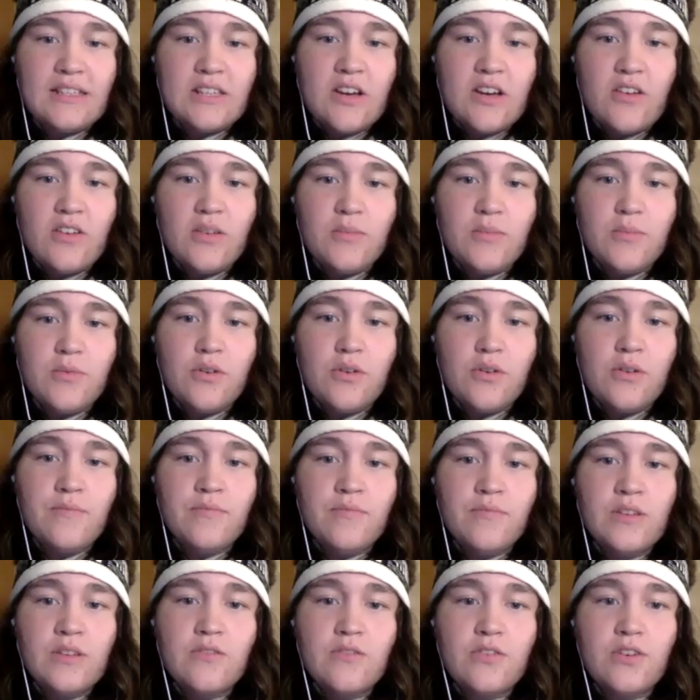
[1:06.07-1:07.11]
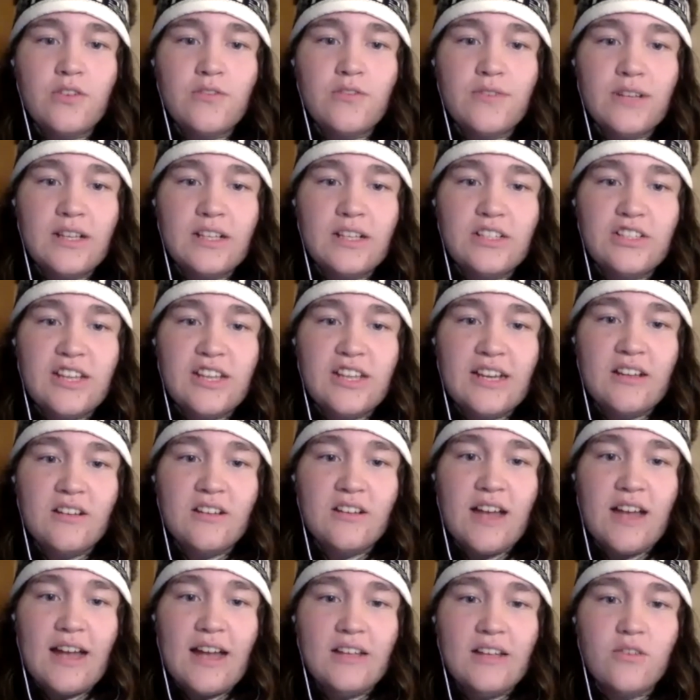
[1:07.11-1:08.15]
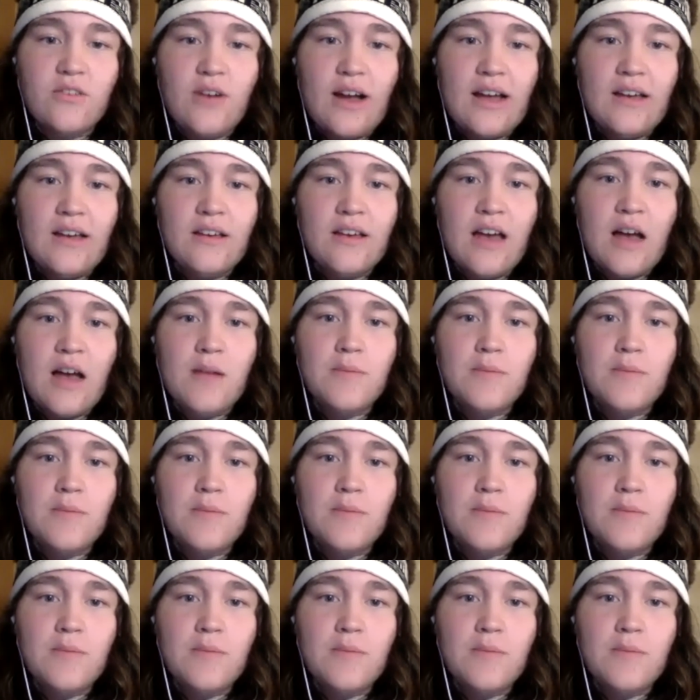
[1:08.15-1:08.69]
a totem pole for a village site on Haida Gwaii,